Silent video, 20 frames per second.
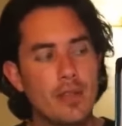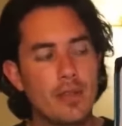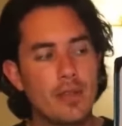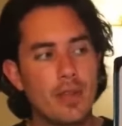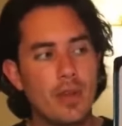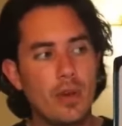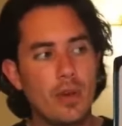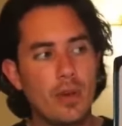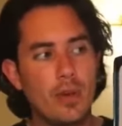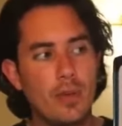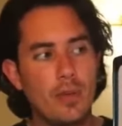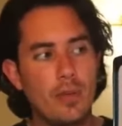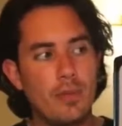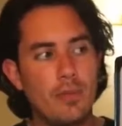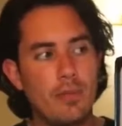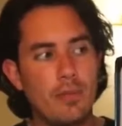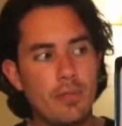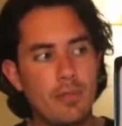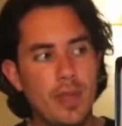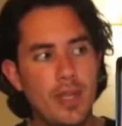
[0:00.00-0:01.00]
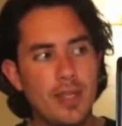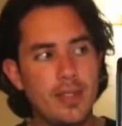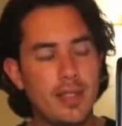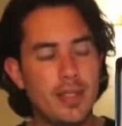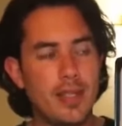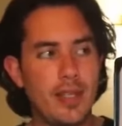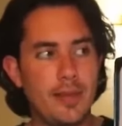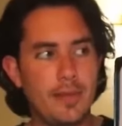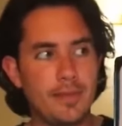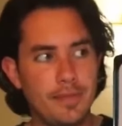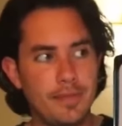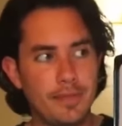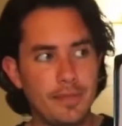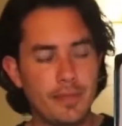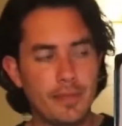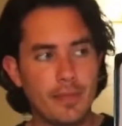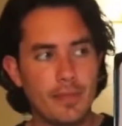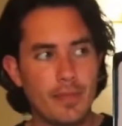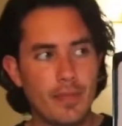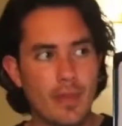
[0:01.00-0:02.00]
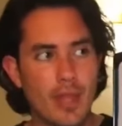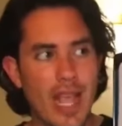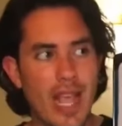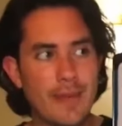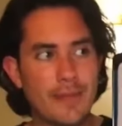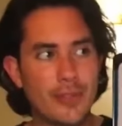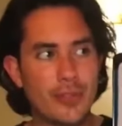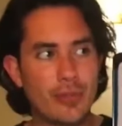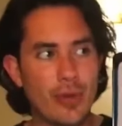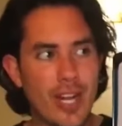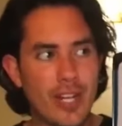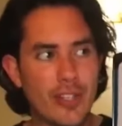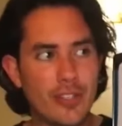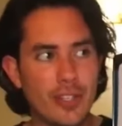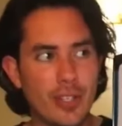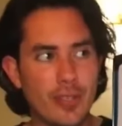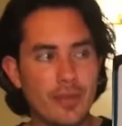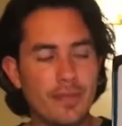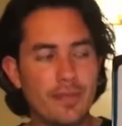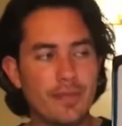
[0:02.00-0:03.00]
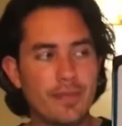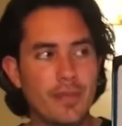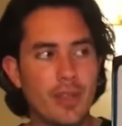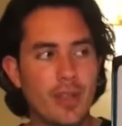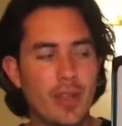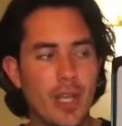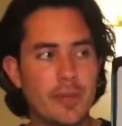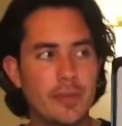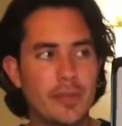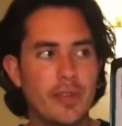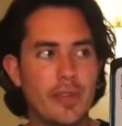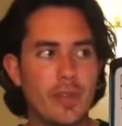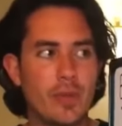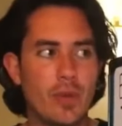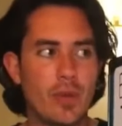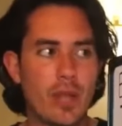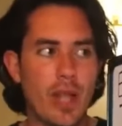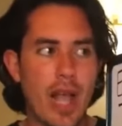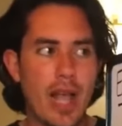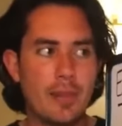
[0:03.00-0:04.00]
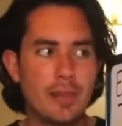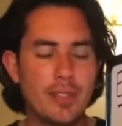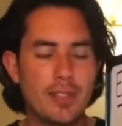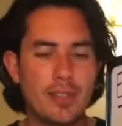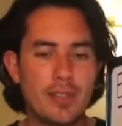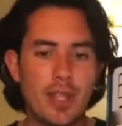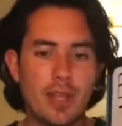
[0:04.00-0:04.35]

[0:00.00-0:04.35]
So basically, abstraction comes from the word abs,